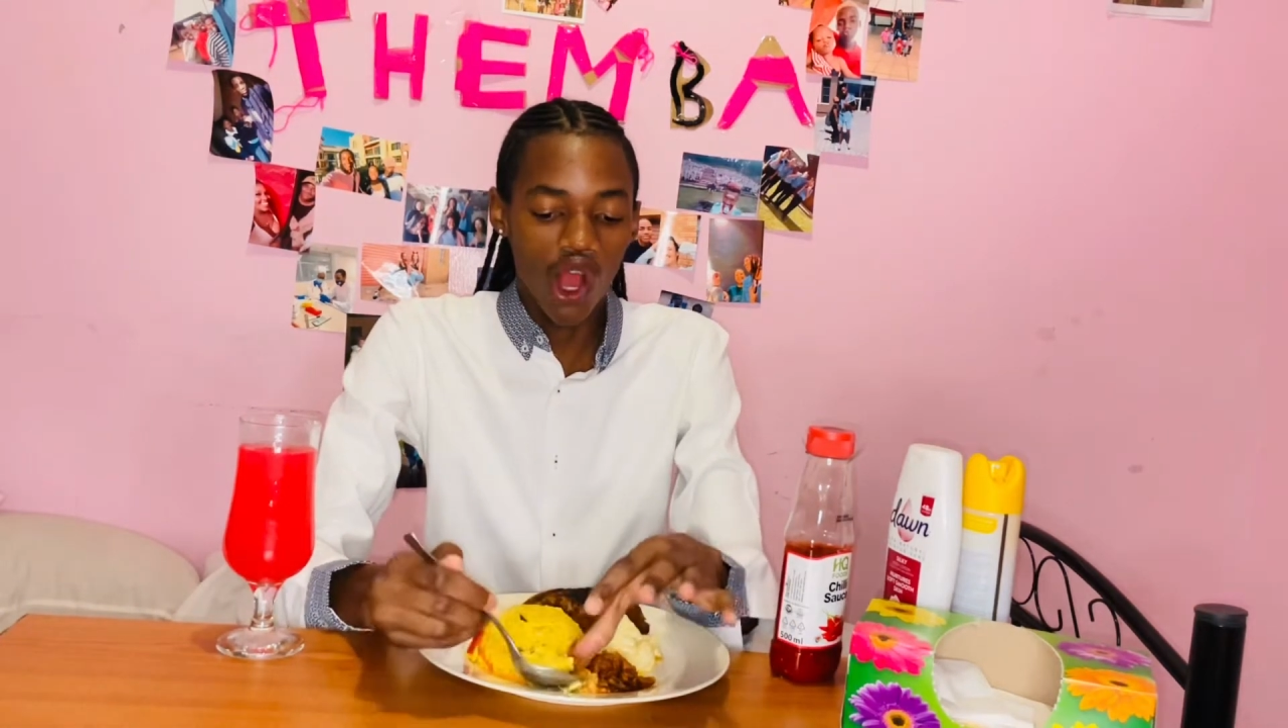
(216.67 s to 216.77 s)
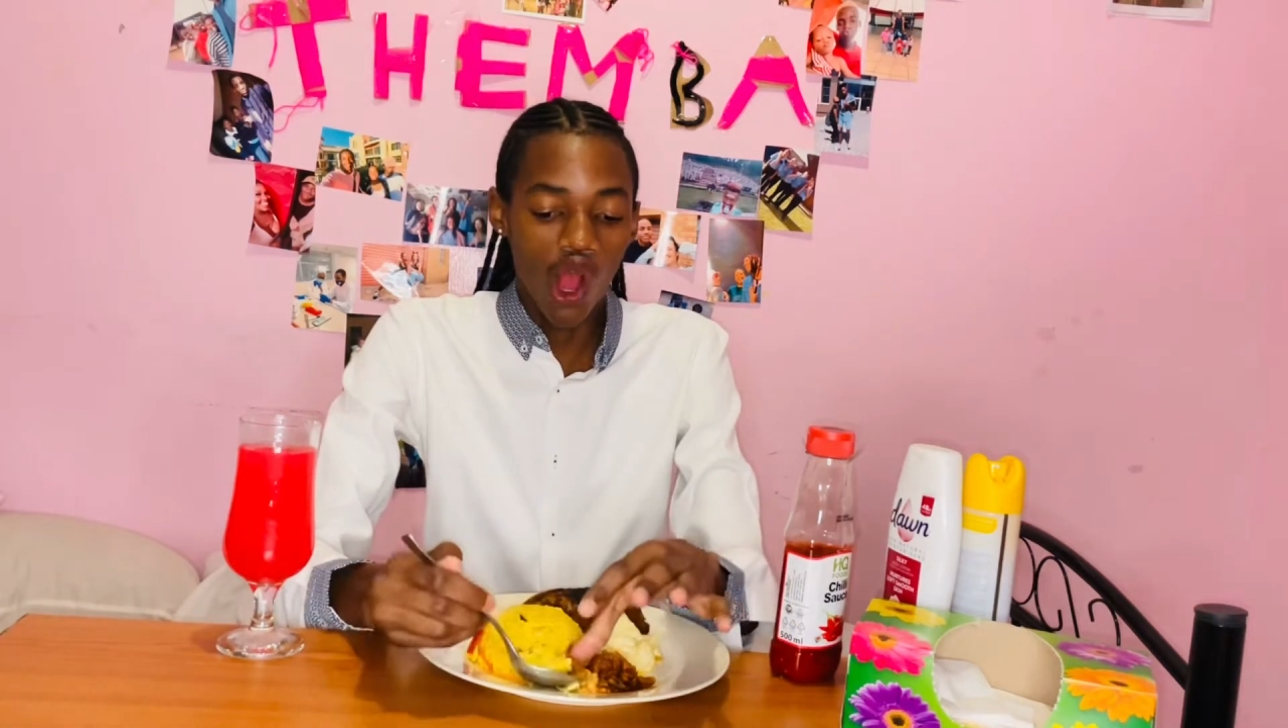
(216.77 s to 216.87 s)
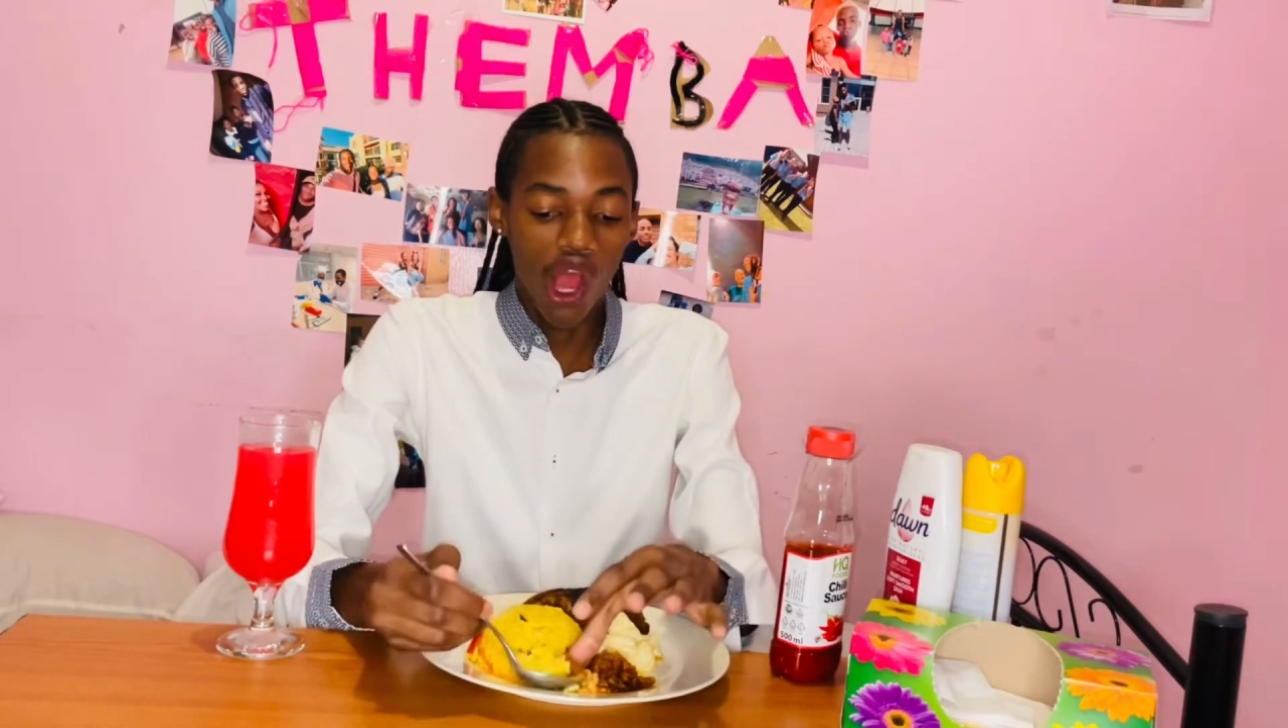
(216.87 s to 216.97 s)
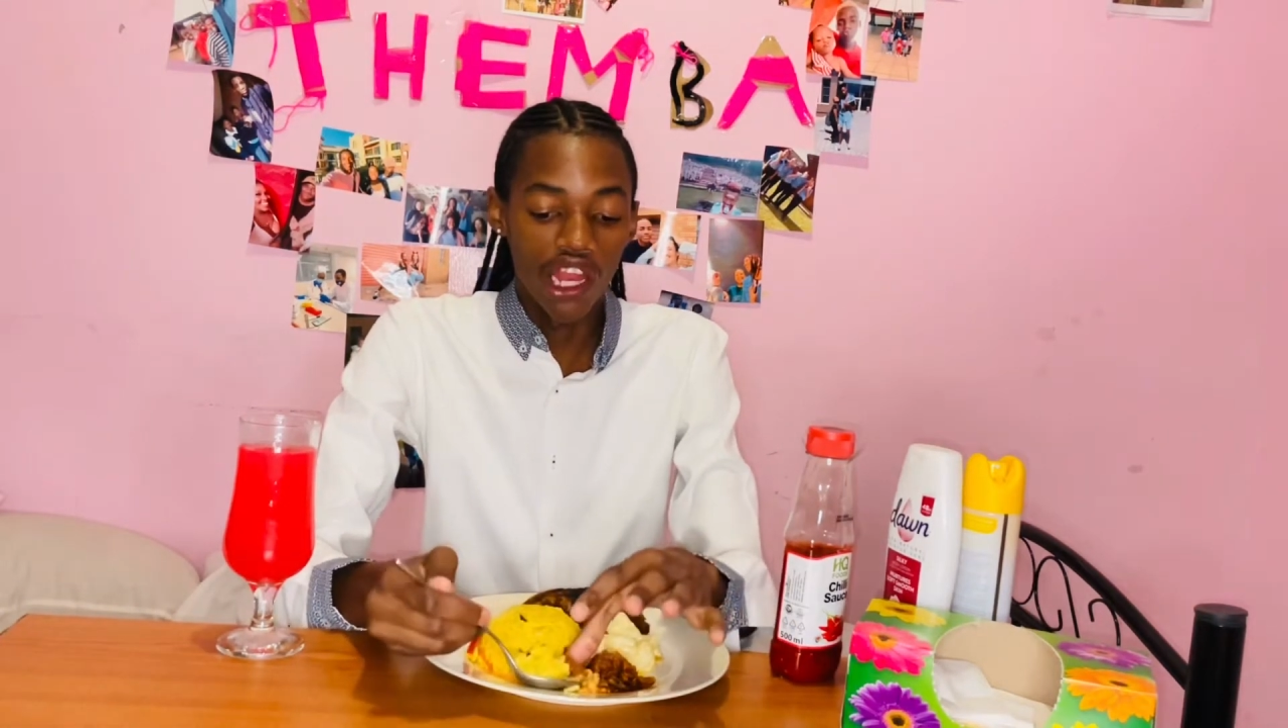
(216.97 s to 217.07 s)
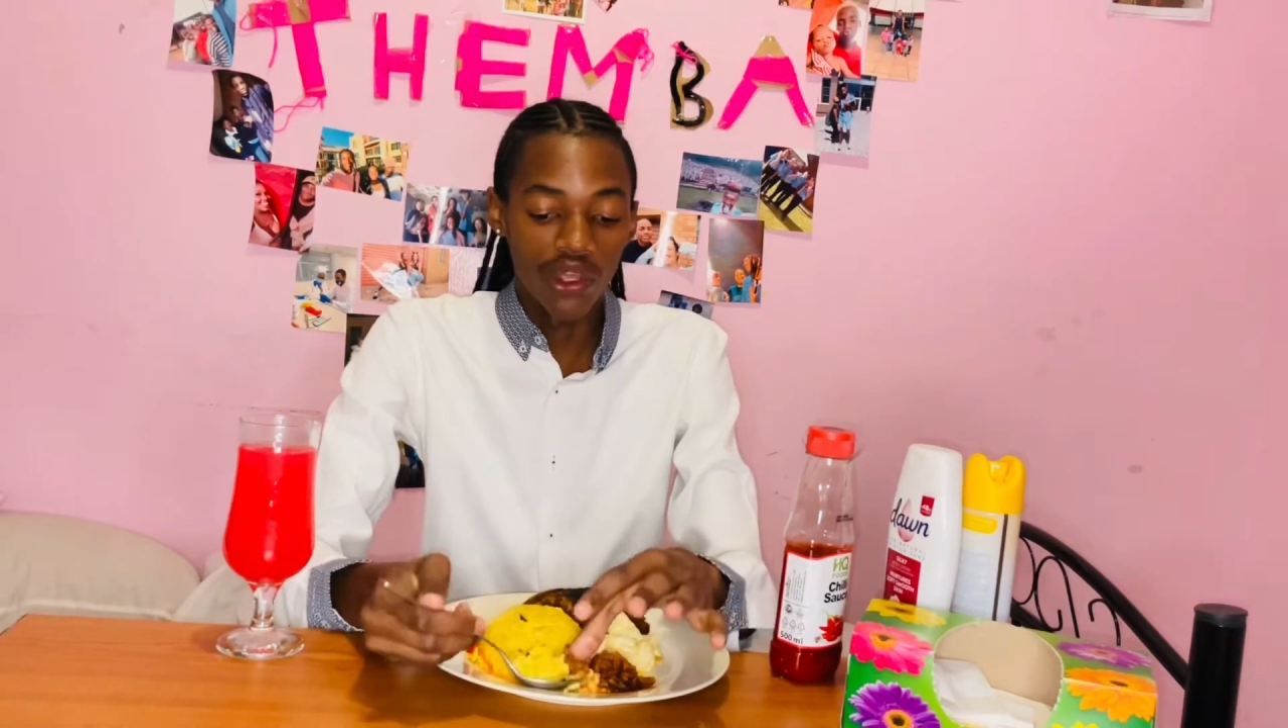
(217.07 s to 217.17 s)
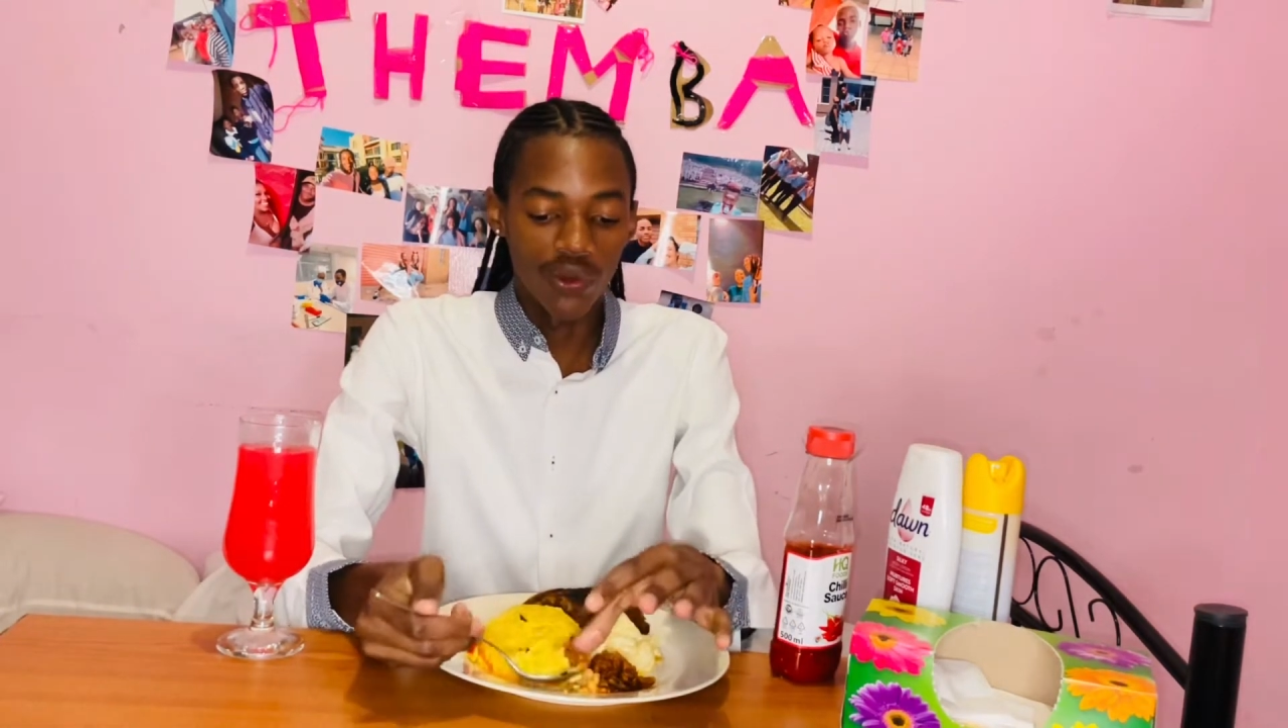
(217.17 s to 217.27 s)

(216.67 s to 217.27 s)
all at